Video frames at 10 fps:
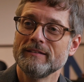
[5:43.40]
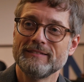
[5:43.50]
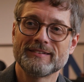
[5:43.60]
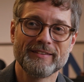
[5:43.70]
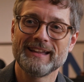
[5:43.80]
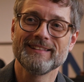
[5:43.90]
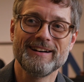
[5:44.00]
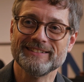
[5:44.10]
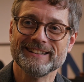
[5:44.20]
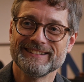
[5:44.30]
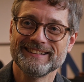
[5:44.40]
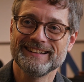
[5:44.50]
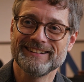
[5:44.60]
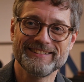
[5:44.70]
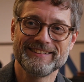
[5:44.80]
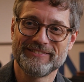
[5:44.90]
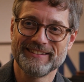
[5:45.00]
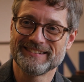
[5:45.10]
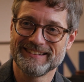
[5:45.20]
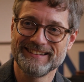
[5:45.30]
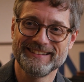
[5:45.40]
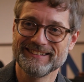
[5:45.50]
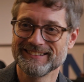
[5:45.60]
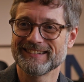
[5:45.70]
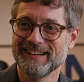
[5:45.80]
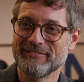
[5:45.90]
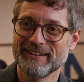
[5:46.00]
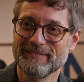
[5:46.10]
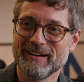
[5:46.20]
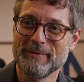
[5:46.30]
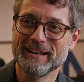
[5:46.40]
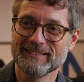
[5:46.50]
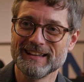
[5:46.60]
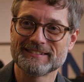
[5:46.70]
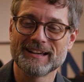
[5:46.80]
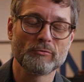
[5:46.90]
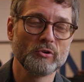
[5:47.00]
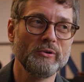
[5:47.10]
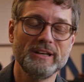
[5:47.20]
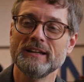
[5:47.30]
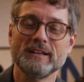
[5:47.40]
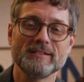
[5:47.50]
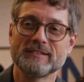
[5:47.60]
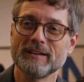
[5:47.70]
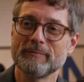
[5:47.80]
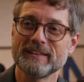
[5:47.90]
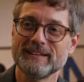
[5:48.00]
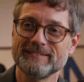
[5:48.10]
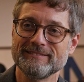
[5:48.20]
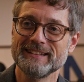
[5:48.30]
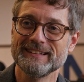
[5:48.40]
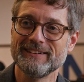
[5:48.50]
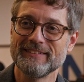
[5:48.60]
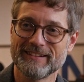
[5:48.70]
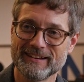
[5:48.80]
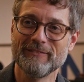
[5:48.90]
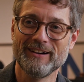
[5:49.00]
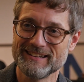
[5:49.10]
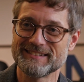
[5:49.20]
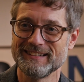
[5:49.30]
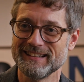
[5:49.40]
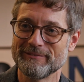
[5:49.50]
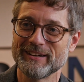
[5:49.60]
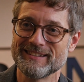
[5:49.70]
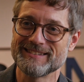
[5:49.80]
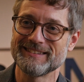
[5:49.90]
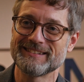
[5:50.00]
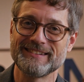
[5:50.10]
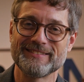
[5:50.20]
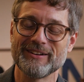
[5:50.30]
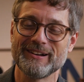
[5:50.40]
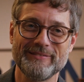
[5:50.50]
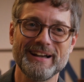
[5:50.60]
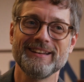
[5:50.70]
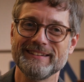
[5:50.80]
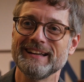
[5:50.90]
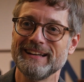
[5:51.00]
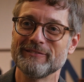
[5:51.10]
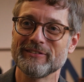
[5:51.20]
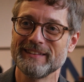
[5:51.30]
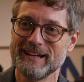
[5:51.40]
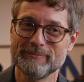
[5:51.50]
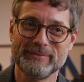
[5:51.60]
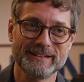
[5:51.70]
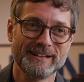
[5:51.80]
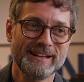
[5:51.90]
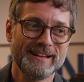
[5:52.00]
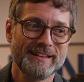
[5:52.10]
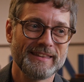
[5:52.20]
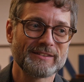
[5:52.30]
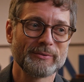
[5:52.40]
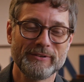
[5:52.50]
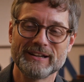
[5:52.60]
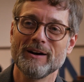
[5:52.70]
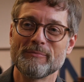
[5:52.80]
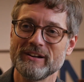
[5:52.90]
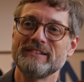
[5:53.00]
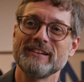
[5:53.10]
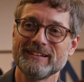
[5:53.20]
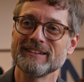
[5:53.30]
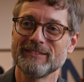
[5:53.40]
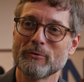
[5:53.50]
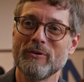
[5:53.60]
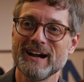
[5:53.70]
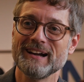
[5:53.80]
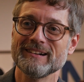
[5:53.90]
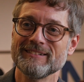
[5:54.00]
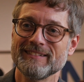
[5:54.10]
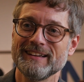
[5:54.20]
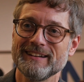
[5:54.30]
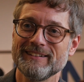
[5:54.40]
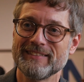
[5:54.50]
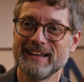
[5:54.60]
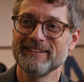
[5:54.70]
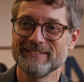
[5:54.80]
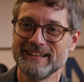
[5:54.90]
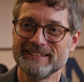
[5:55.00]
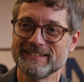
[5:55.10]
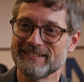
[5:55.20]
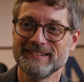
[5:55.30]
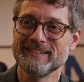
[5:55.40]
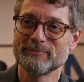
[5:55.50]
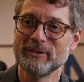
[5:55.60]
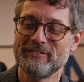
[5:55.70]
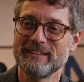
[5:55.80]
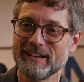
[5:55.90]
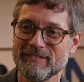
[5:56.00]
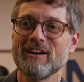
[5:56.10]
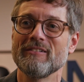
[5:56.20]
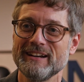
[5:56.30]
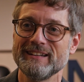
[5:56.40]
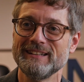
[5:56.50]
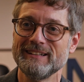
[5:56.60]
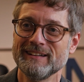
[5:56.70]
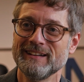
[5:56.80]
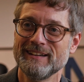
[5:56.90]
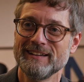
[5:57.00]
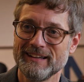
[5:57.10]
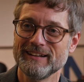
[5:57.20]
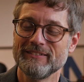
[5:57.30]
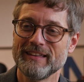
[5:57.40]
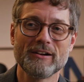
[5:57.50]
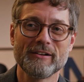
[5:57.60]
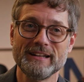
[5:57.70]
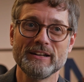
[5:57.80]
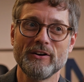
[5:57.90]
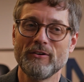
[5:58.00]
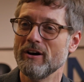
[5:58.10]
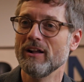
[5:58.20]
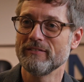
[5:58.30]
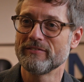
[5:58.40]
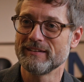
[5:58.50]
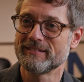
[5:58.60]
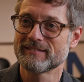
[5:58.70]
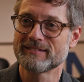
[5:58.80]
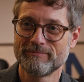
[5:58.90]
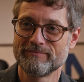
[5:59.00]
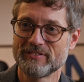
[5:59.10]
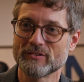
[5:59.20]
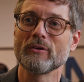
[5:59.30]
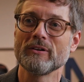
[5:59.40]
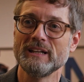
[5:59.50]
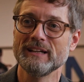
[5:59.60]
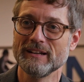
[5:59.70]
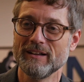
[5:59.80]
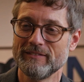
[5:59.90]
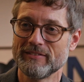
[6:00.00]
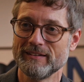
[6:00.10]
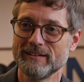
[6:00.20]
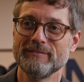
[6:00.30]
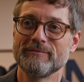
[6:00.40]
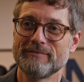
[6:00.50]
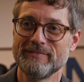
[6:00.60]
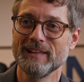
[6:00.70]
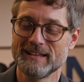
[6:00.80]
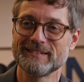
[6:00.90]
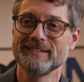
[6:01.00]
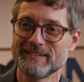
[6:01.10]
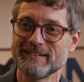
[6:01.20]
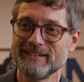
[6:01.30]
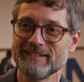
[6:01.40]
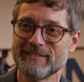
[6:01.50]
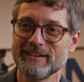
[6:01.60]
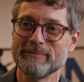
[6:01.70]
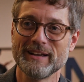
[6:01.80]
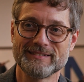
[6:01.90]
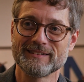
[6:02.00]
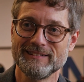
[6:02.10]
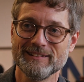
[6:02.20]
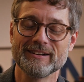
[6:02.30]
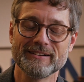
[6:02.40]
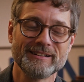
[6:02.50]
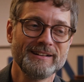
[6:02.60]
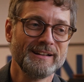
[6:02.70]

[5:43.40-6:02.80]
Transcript: so they love it. You know, if you see yourself in, I mean, unless I ruined it or something, you know, they're going to want to see it because it's just very validating for them. But that's what we call preaching to the choir. You know, they don't need to see this movie. They're already, you know, they already know all of this story and all of the lessons that you're going to basically learn.